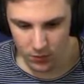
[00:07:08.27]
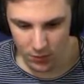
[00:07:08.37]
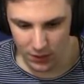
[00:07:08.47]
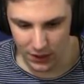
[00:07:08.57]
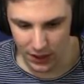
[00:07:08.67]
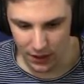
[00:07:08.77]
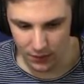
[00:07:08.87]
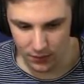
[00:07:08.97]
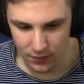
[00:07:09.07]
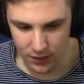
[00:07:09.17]
What we
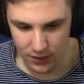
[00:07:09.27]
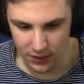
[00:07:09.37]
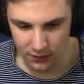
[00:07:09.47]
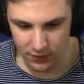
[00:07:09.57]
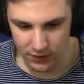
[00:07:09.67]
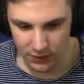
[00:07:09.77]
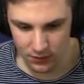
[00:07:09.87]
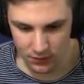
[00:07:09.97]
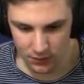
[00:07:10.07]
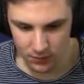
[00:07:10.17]
got? We got anything
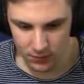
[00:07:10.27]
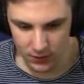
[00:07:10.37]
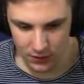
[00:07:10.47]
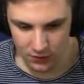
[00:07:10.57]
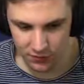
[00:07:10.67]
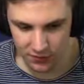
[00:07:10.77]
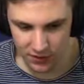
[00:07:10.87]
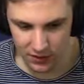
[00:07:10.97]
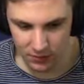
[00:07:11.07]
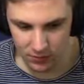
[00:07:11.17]

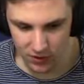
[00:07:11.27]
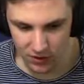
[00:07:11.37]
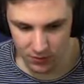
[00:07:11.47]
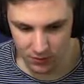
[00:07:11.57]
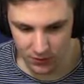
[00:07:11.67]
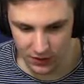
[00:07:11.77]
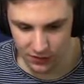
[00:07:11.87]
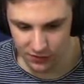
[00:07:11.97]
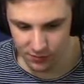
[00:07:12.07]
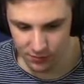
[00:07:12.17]
interesting? No?
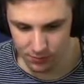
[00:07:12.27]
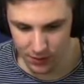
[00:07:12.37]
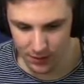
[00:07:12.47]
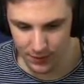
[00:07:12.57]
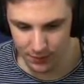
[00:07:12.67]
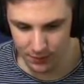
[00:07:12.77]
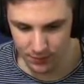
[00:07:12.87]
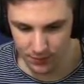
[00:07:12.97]
Yes? Man, maybe? this